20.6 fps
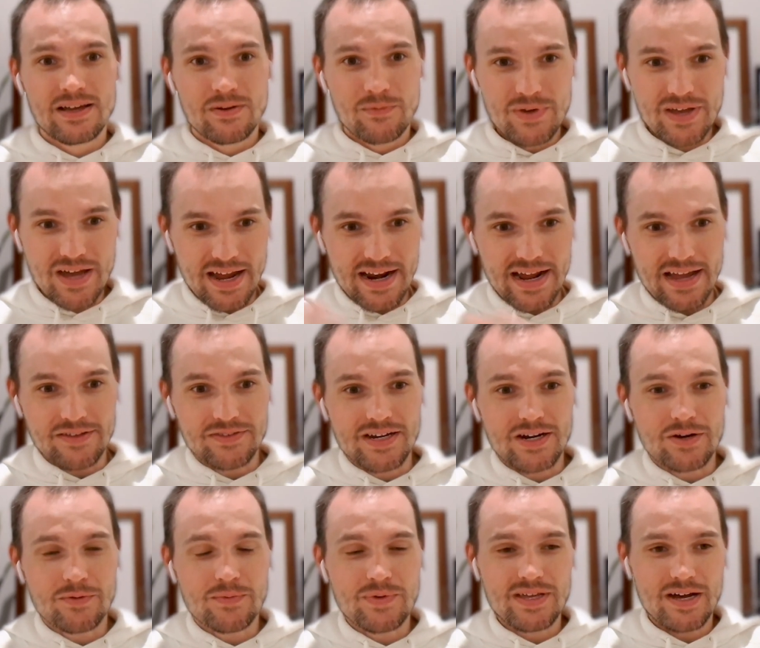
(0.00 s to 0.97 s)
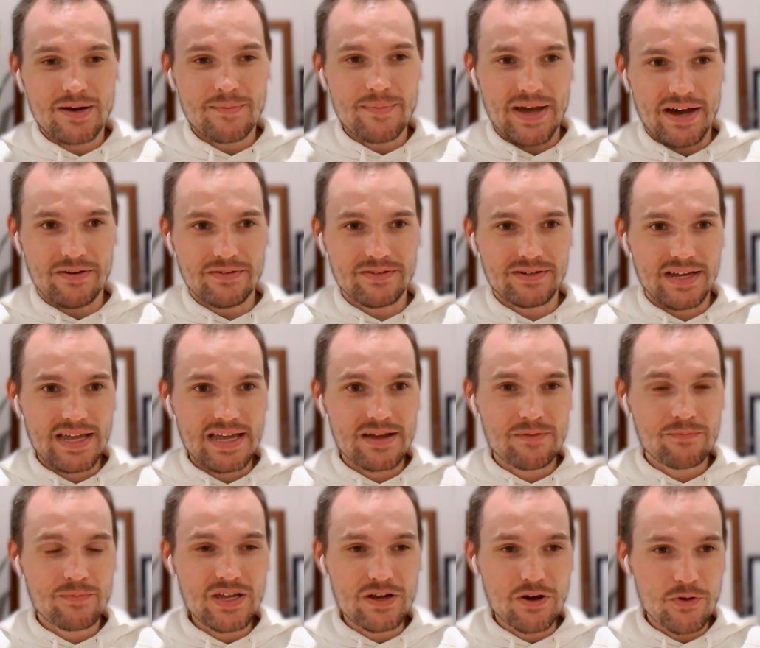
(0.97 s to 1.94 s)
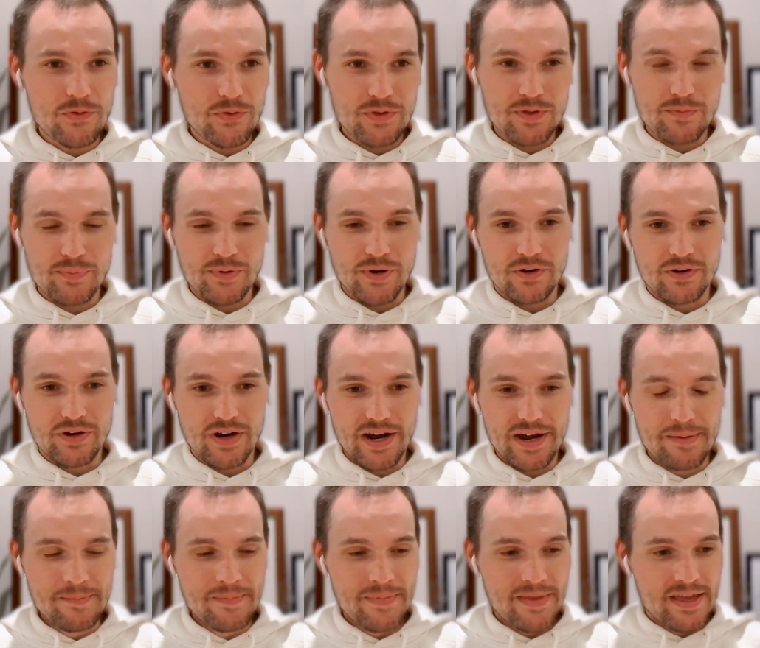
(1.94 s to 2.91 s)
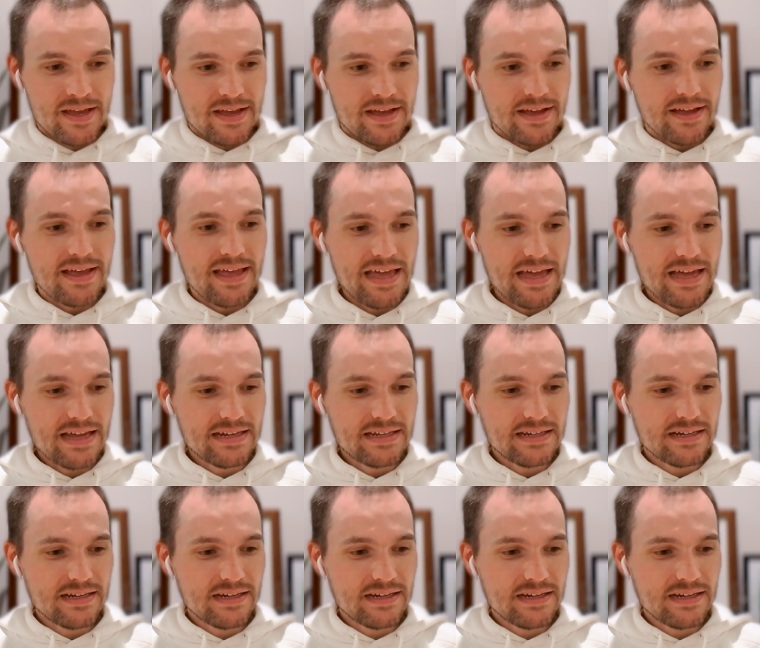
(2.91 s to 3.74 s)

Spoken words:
got out there, we come out and we go through the program, and